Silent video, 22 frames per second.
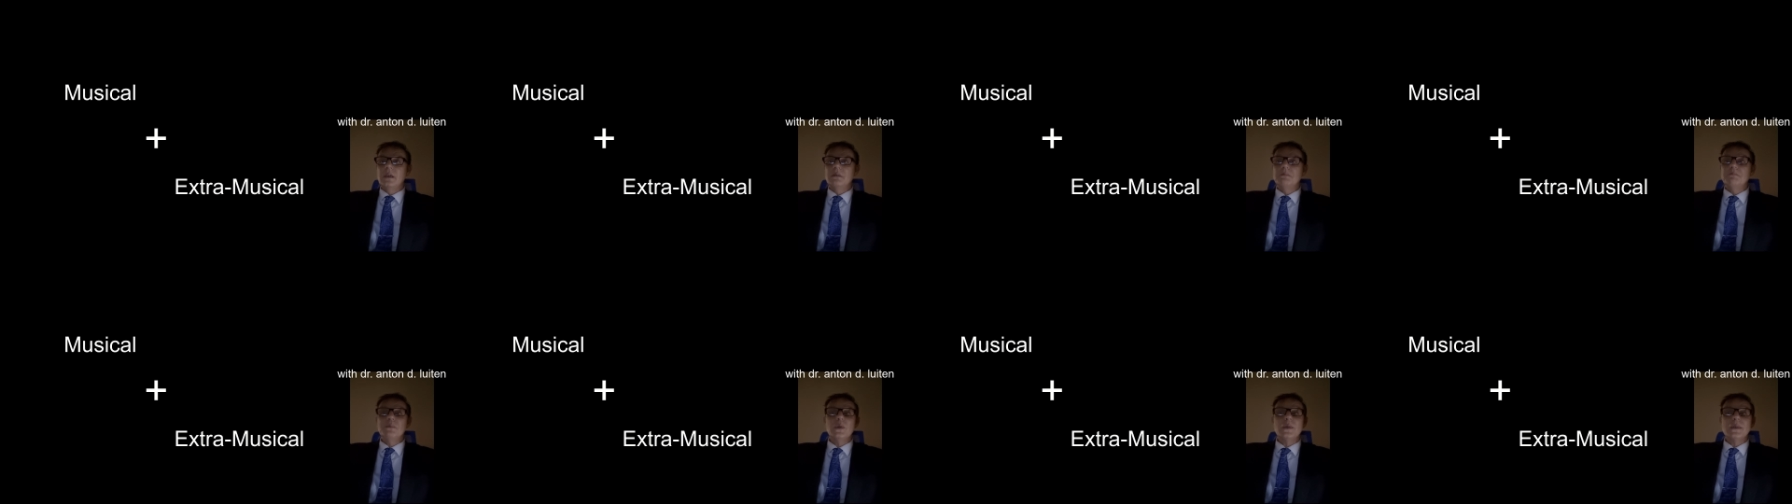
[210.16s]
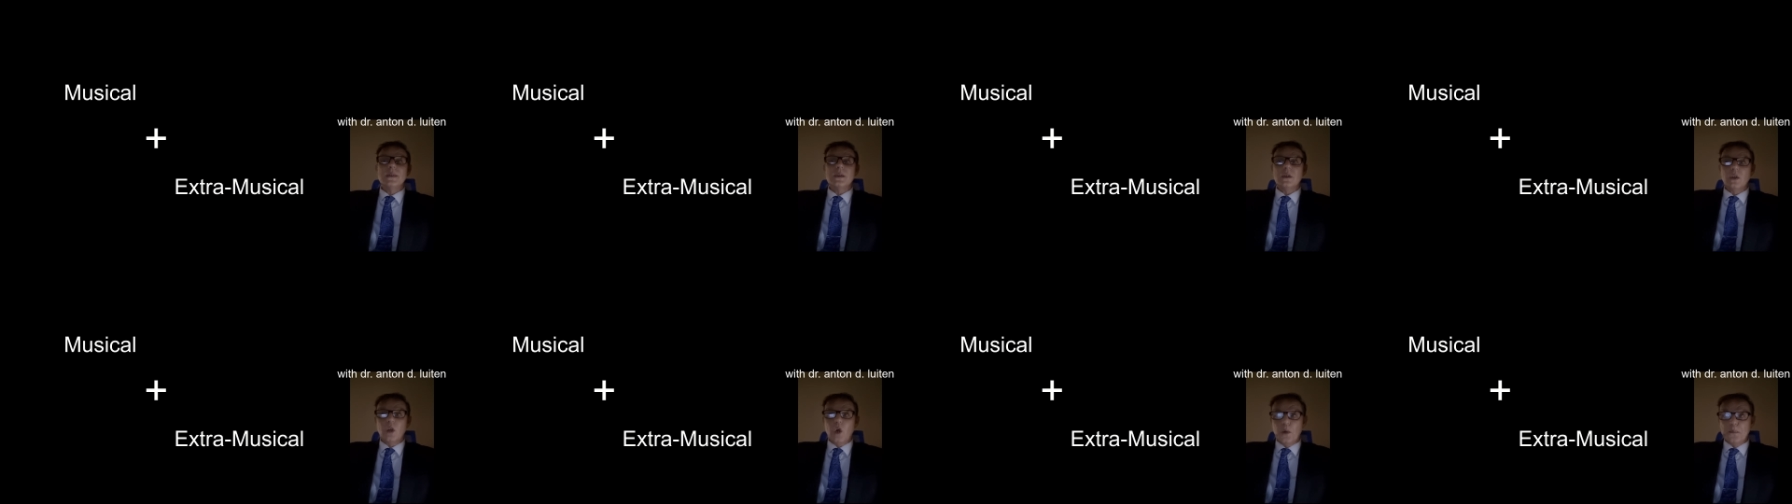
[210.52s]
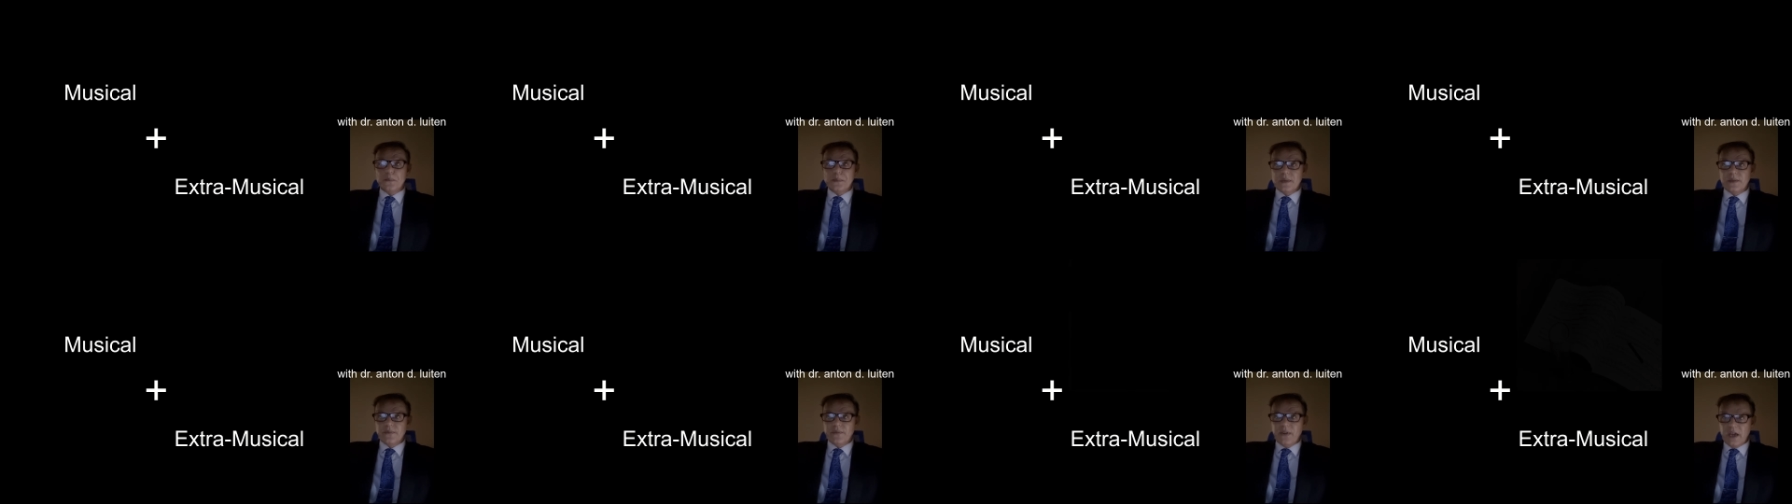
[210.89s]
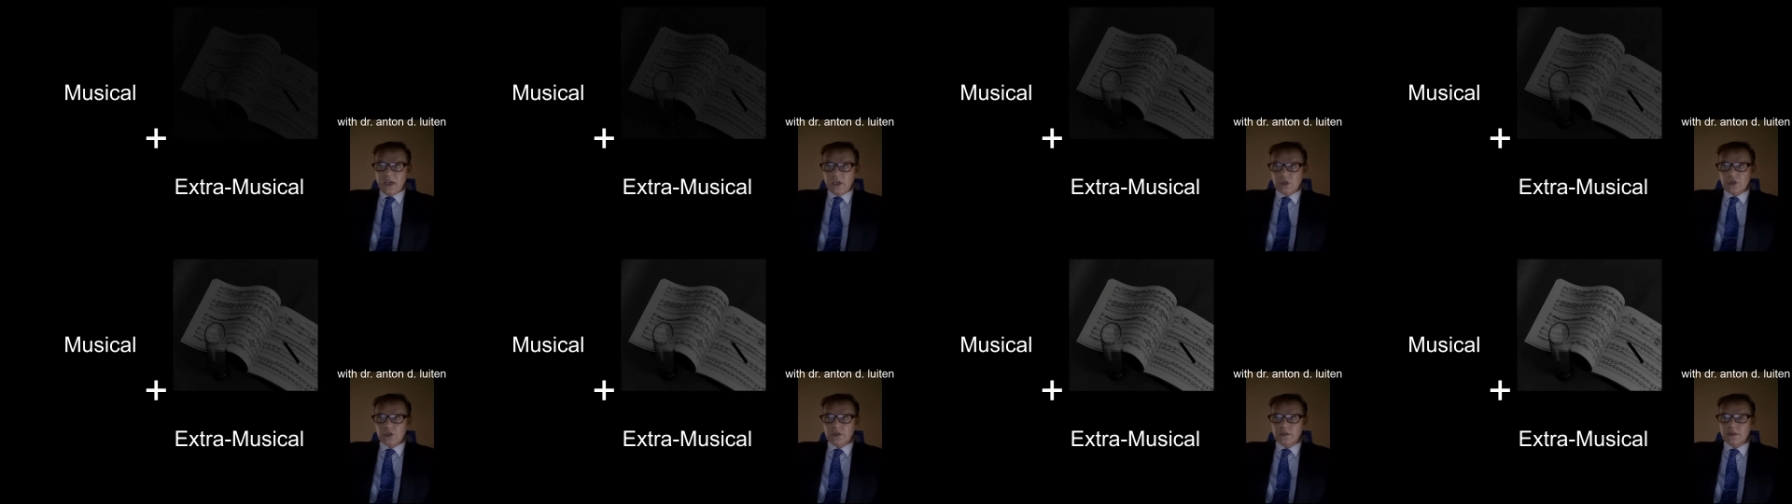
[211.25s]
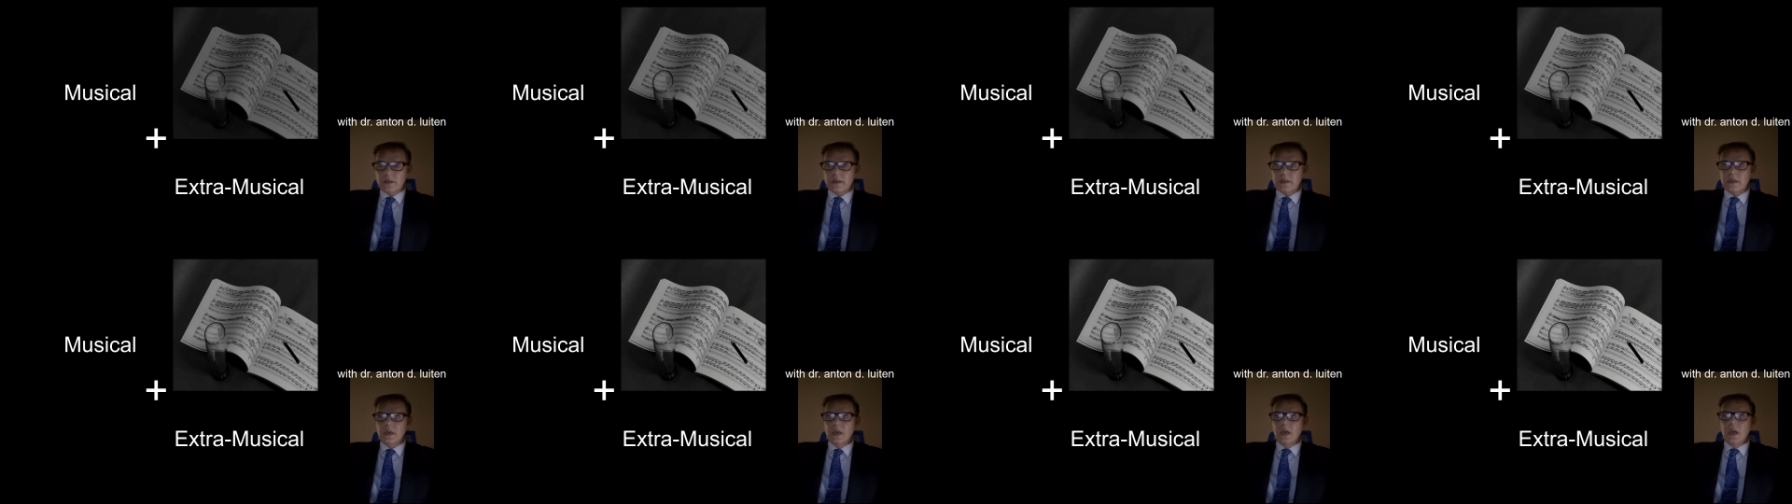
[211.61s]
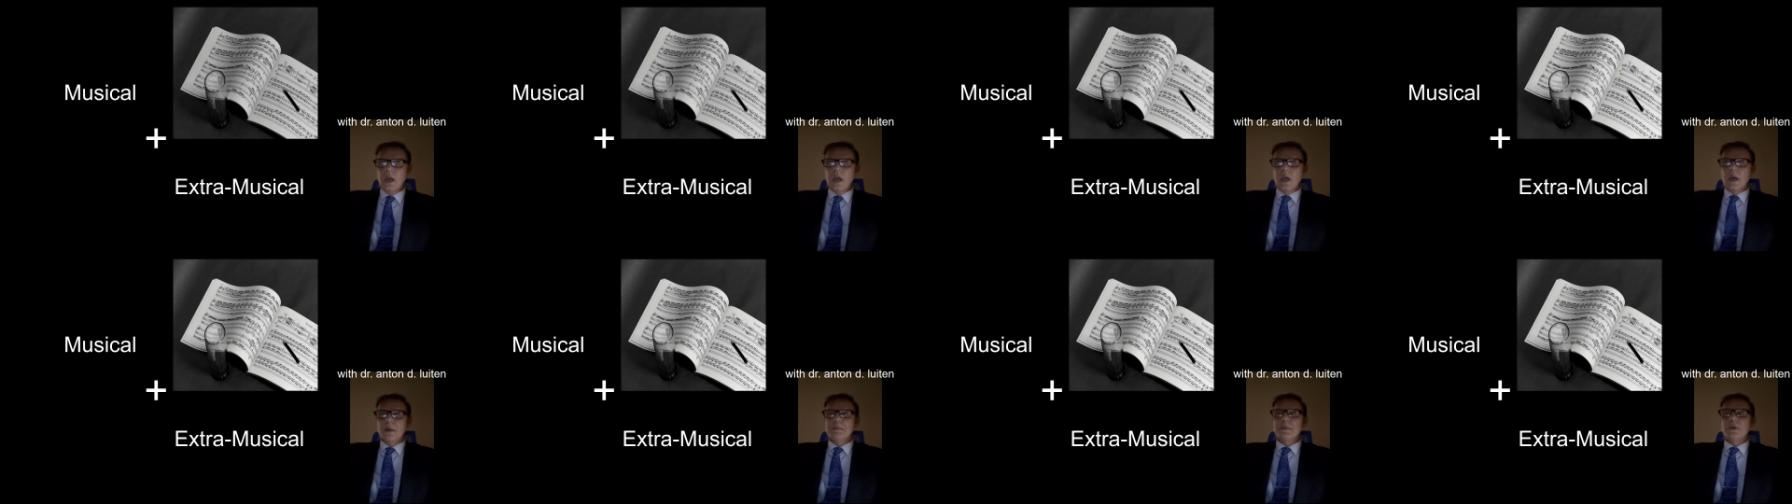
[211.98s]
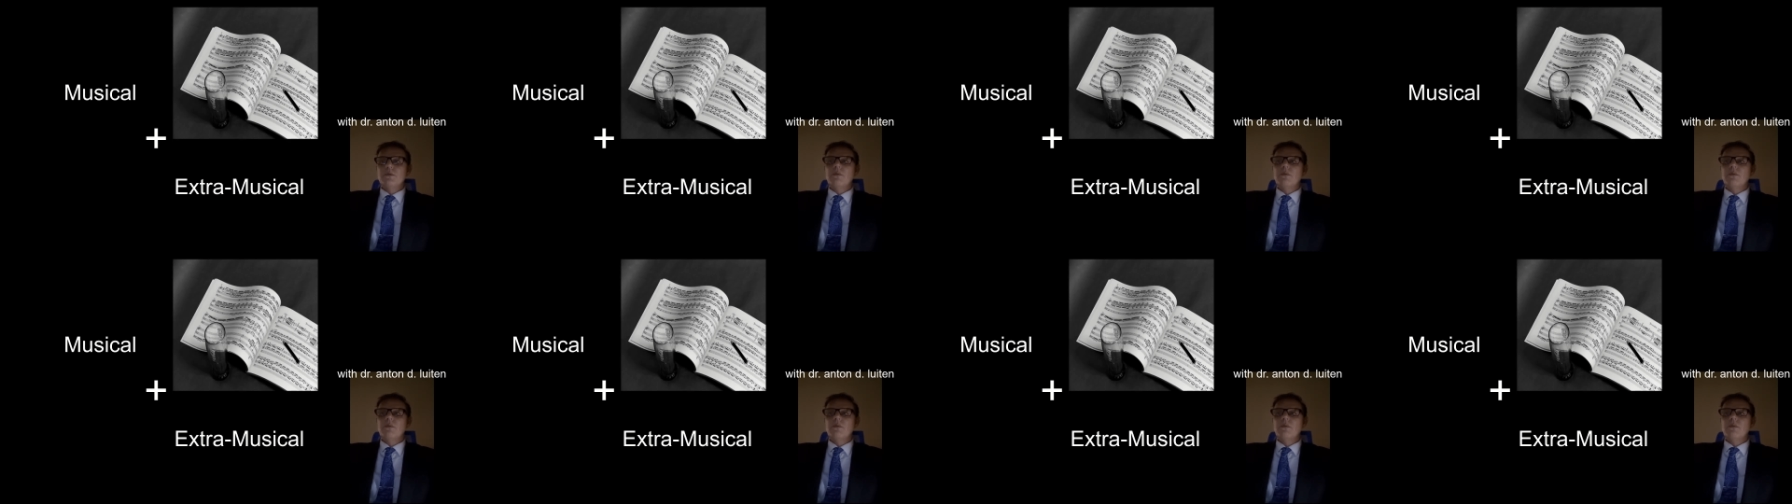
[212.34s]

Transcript: musical observations, but